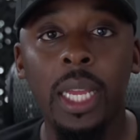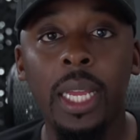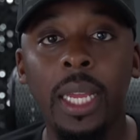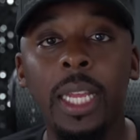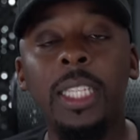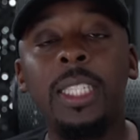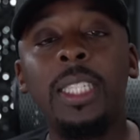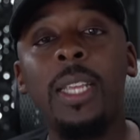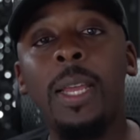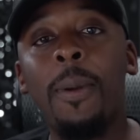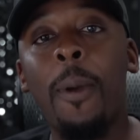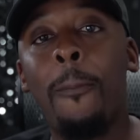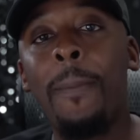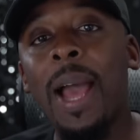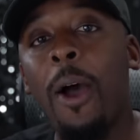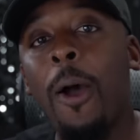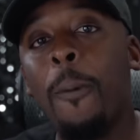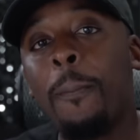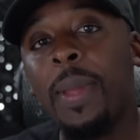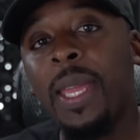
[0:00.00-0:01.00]
it's
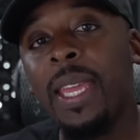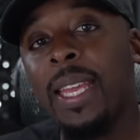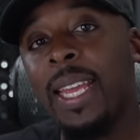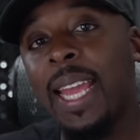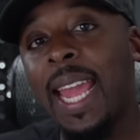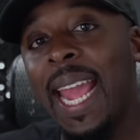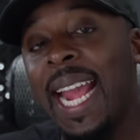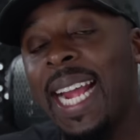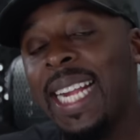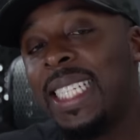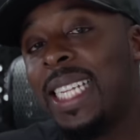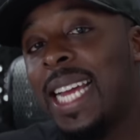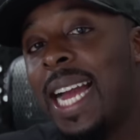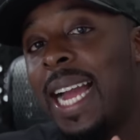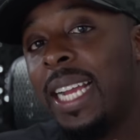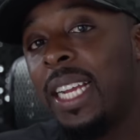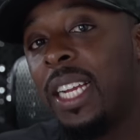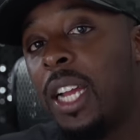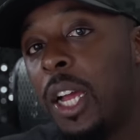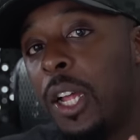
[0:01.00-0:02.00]
about being
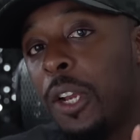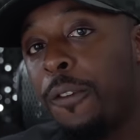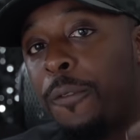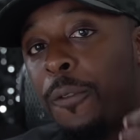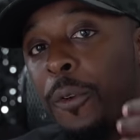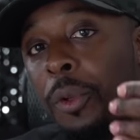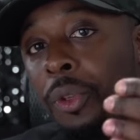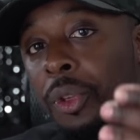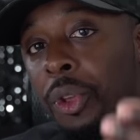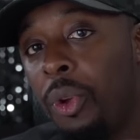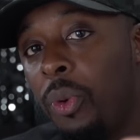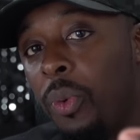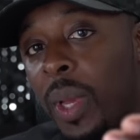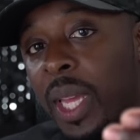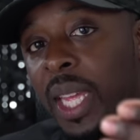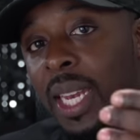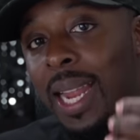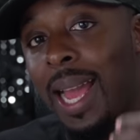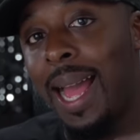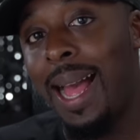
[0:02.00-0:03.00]
anti gun for you
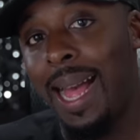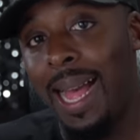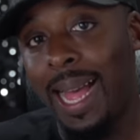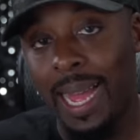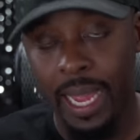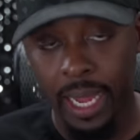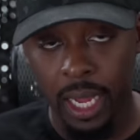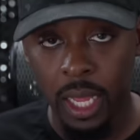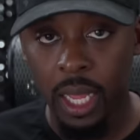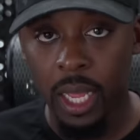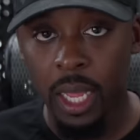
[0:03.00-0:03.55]
and I.